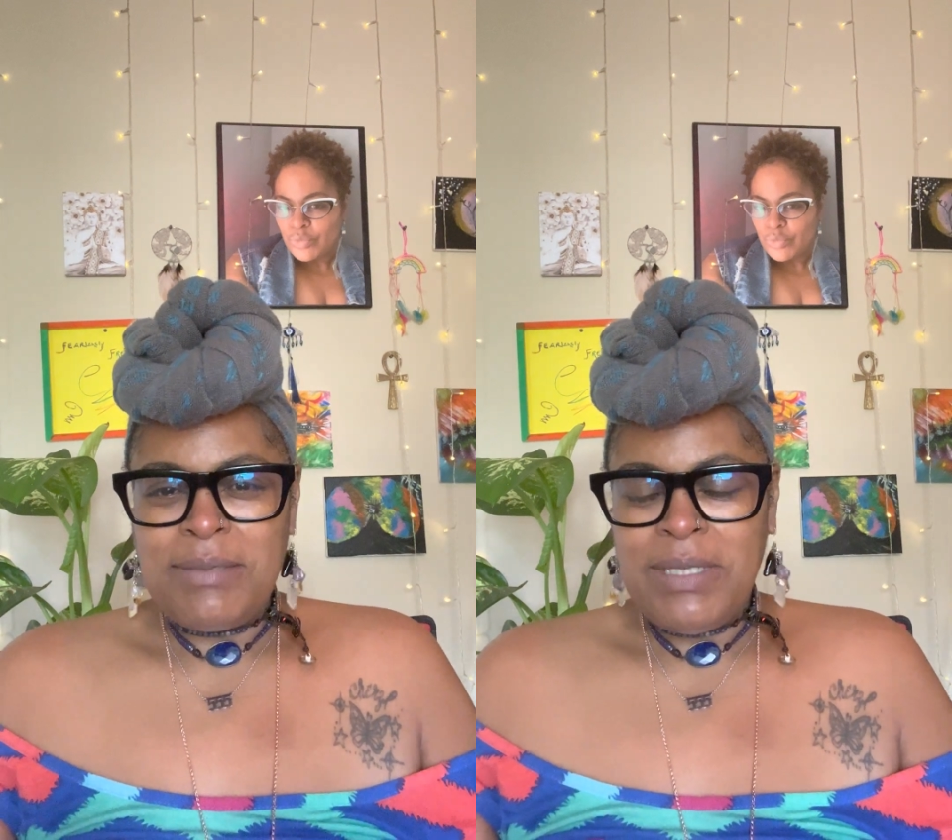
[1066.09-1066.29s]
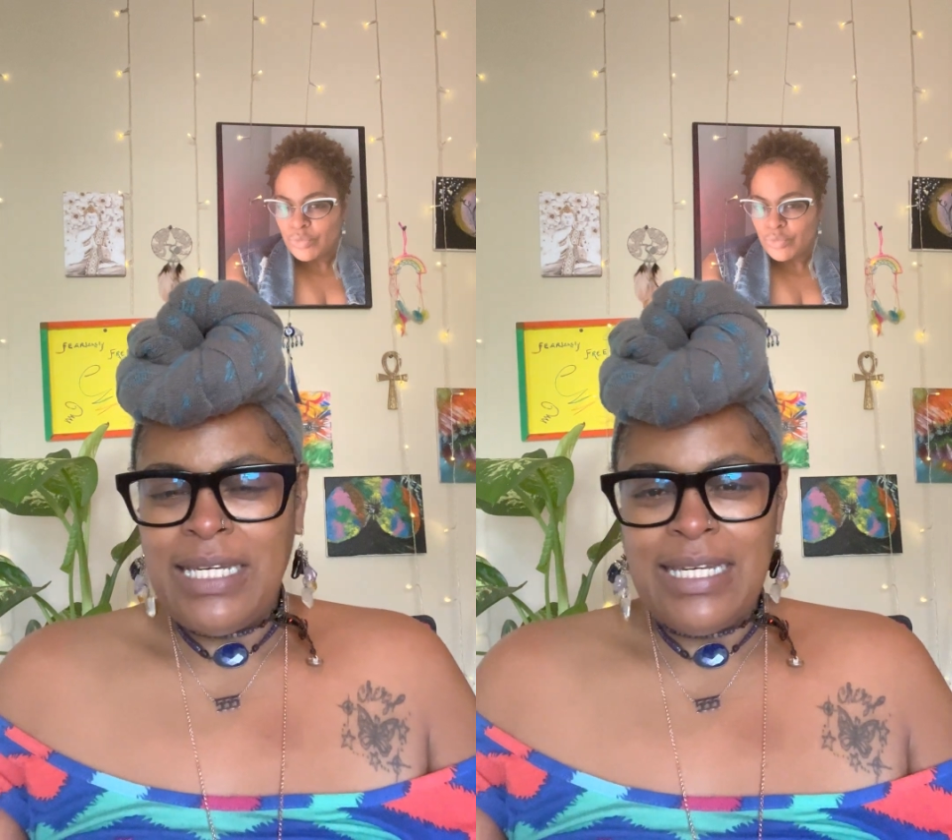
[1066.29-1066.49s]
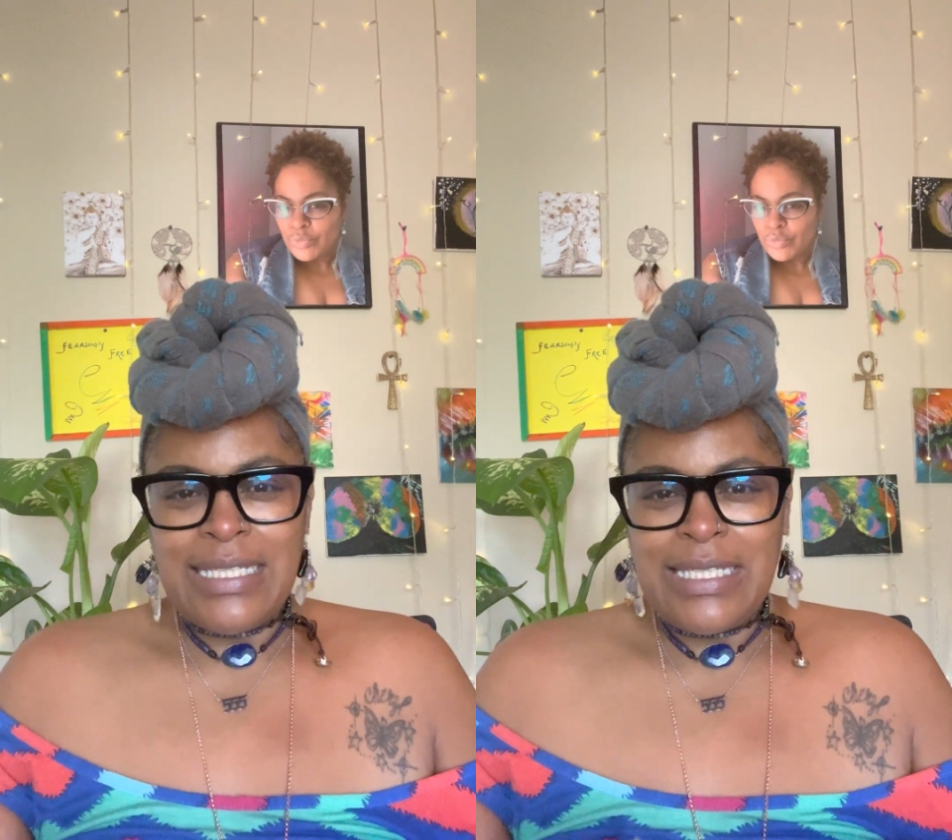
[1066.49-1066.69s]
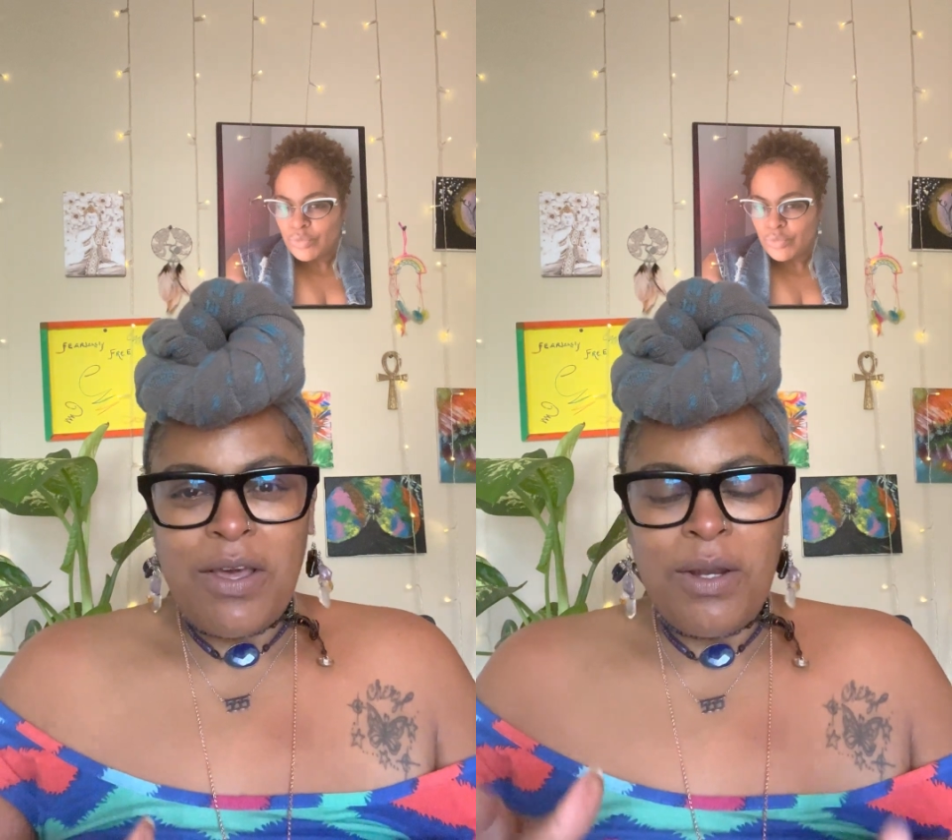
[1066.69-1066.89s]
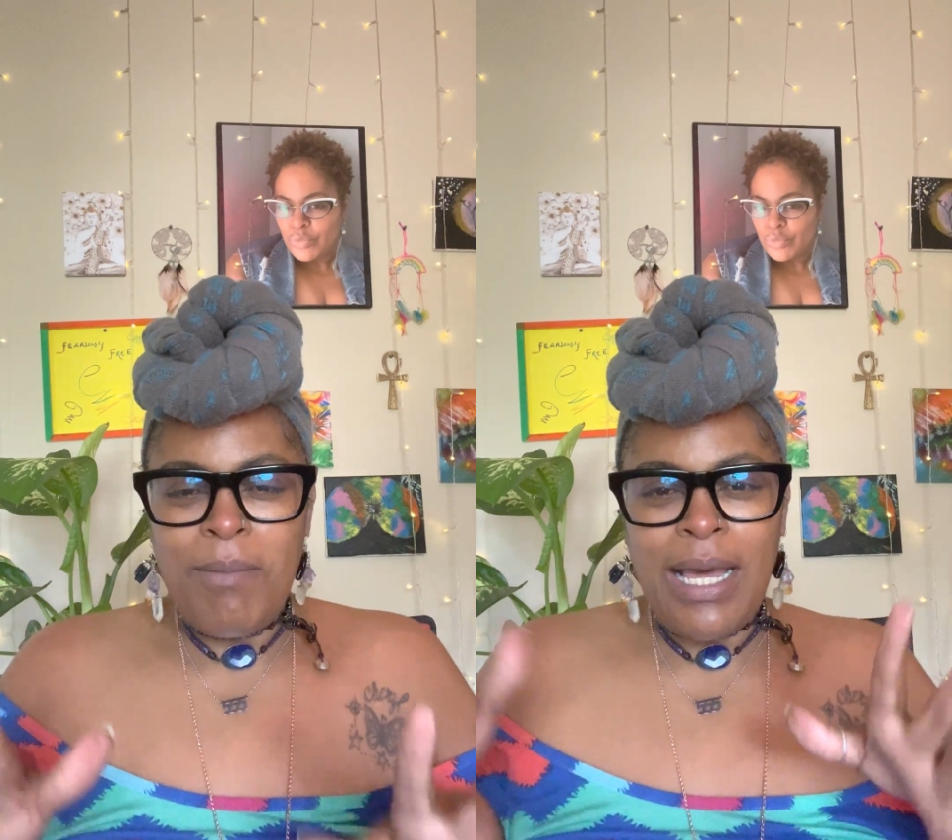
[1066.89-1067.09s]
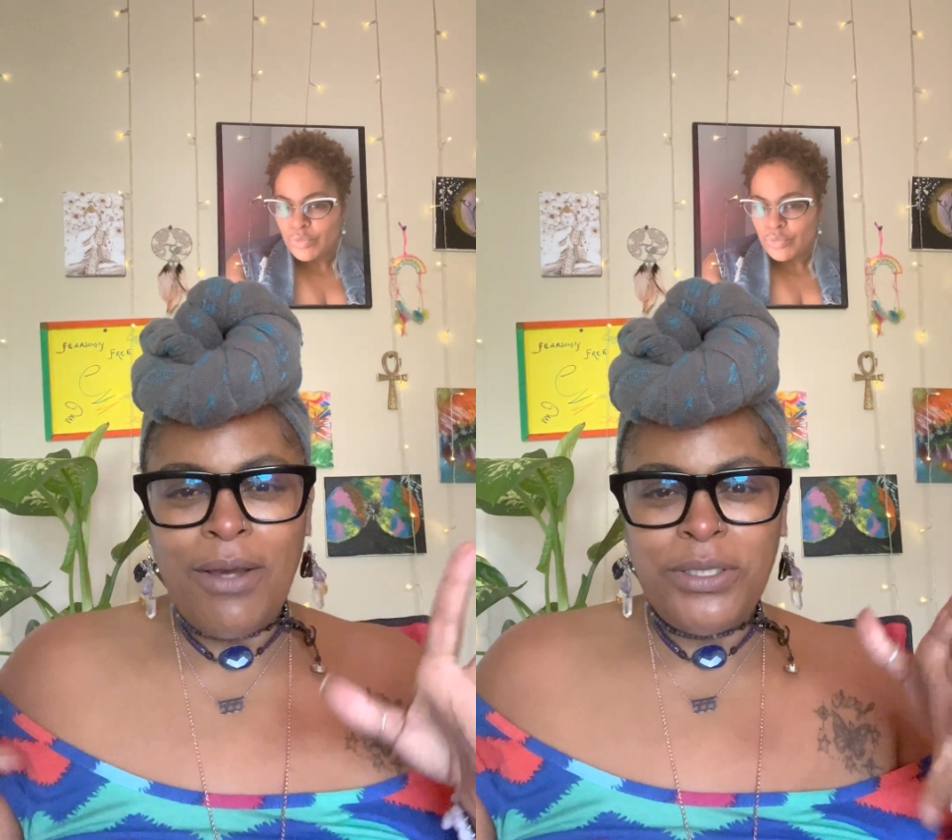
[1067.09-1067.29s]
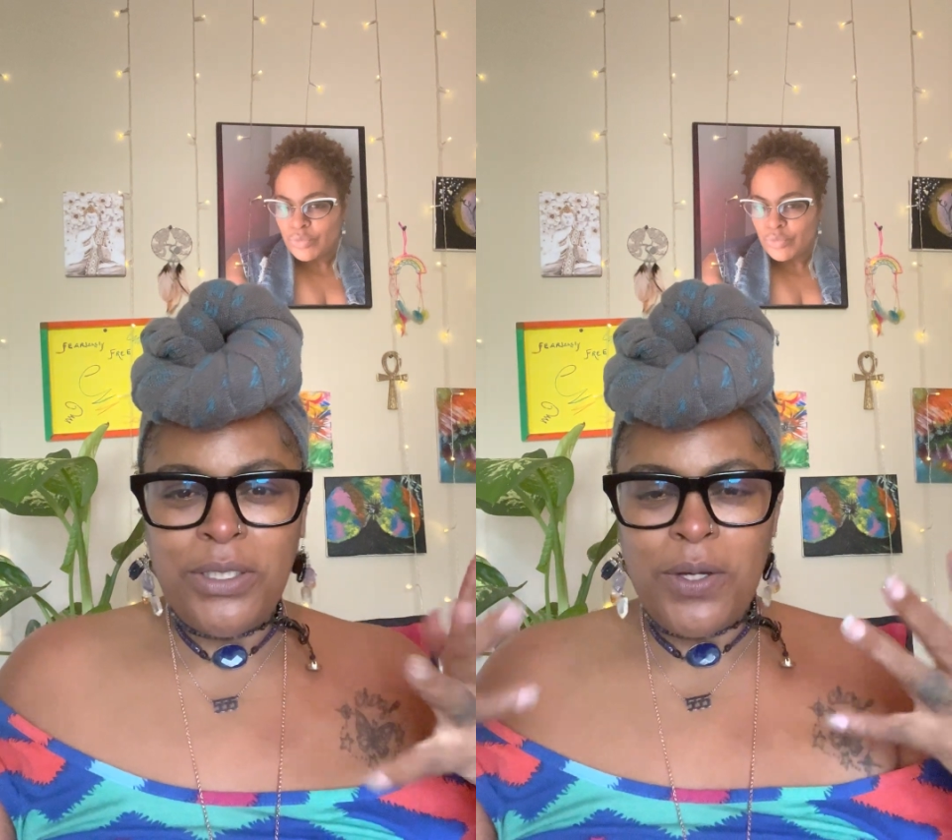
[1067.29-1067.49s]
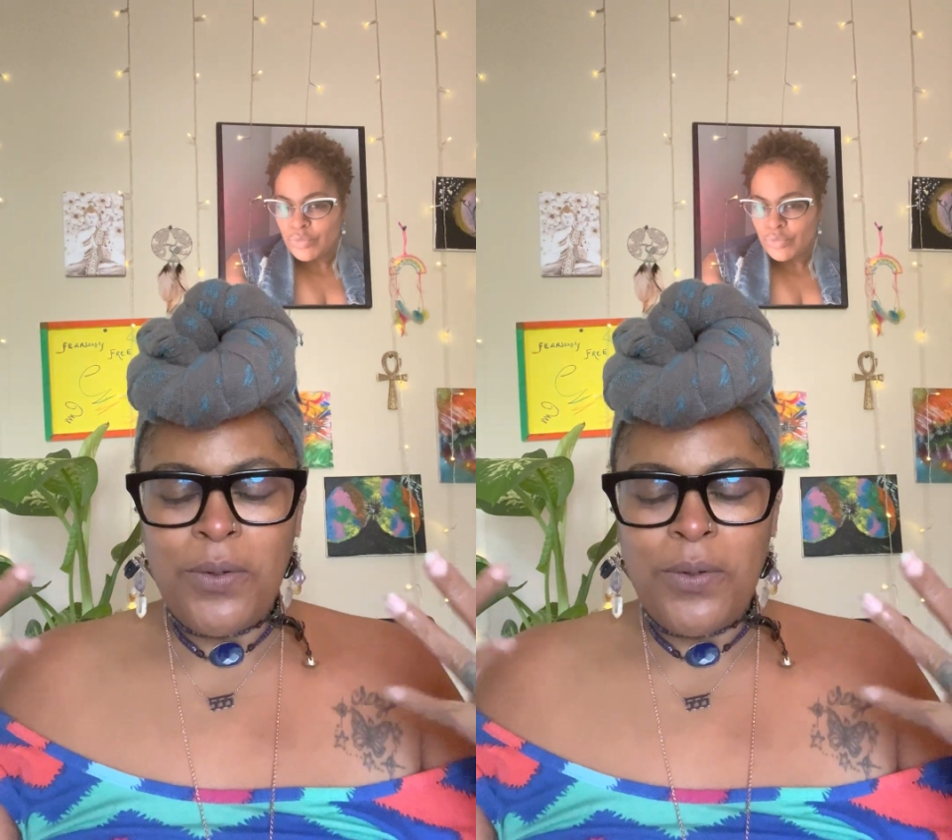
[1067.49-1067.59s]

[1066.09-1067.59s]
because it's all about, it's